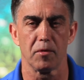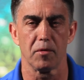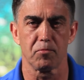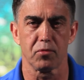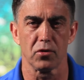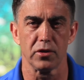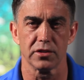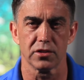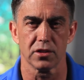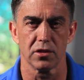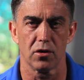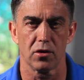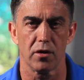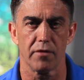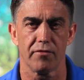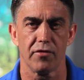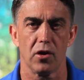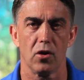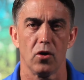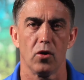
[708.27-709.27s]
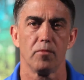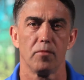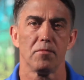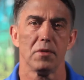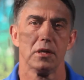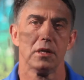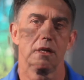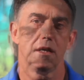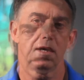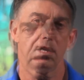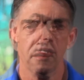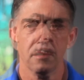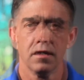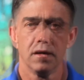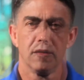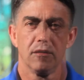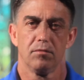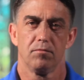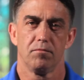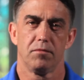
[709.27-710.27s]
prisoner of hope.
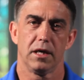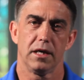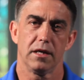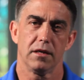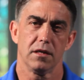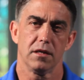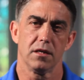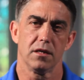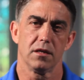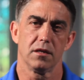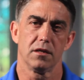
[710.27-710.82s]
But